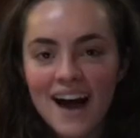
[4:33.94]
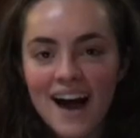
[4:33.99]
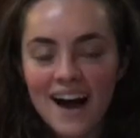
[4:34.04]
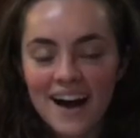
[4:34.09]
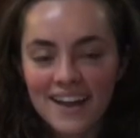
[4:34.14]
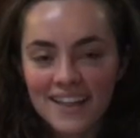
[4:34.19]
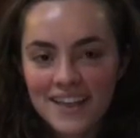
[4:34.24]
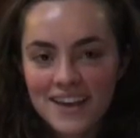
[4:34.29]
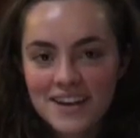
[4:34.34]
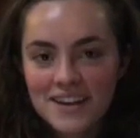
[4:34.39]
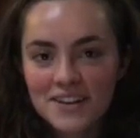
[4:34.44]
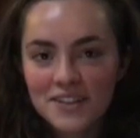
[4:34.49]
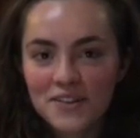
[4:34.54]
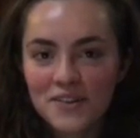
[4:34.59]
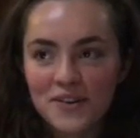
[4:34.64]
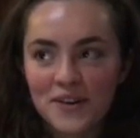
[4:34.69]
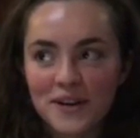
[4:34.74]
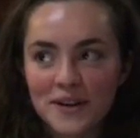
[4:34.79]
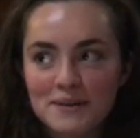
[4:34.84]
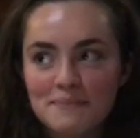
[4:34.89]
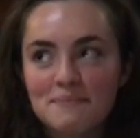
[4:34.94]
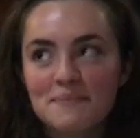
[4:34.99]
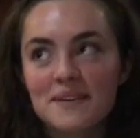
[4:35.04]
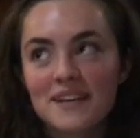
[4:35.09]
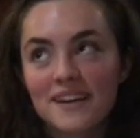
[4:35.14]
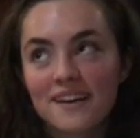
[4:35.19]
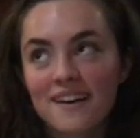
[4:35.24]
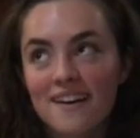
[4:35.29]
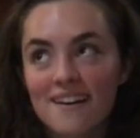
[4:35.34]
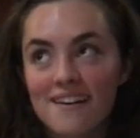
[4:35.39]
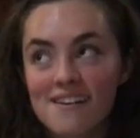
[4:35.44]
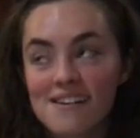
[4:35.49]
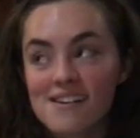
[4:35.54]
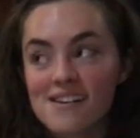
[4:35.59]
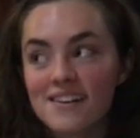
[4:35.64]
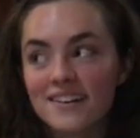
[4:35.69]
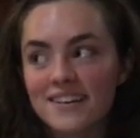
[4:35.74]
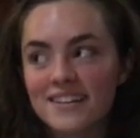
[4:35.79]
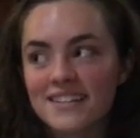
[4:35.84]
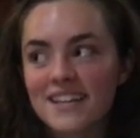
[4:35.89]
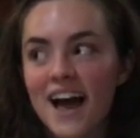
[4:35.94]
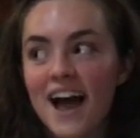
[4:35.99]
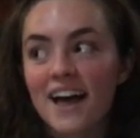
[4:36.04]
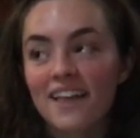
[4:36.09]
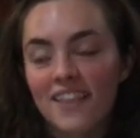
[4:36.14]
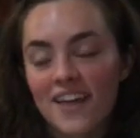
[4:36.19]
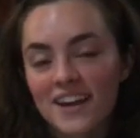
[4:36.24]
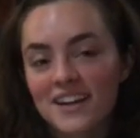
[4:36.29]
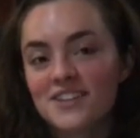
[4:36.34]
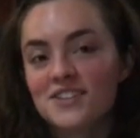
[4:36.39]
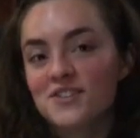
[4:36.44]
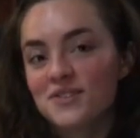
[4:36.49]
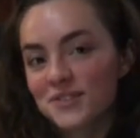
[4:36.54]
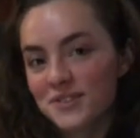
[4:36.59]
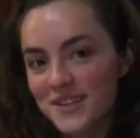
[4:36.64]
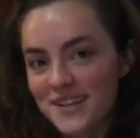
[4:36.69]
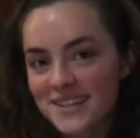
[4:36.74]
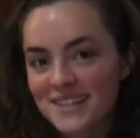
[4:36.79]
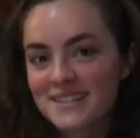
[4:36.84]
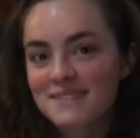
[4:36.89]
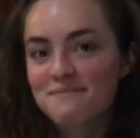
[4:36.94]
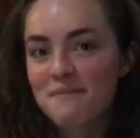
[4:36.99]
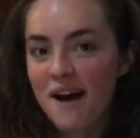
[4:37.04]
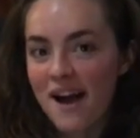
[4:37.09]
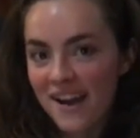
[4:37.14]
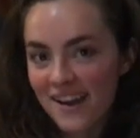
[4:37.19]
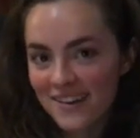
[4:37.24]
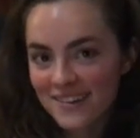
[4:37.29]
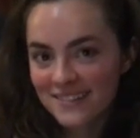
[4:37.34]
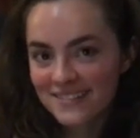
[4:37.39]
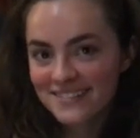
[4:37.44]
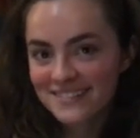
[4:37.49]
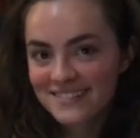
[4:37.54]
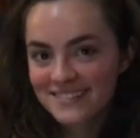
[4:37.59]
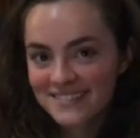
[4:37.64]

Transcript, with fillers: I like Cloyne because I like Julia's smile.